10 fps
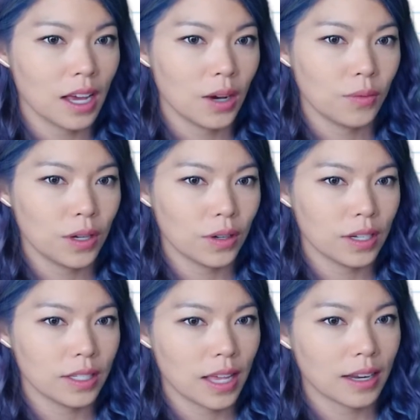We
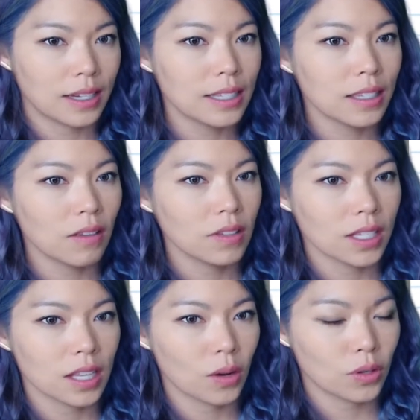notice that this gives us
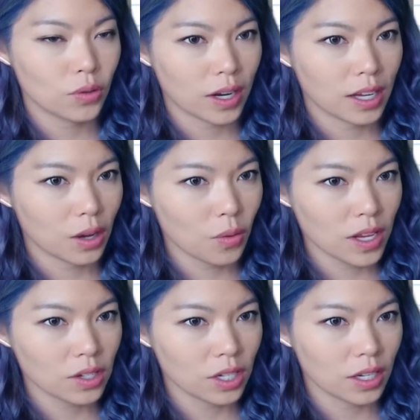the quadratic
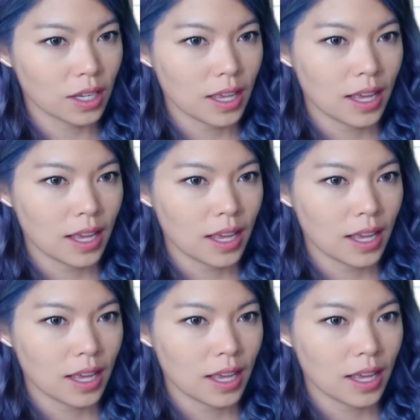equation.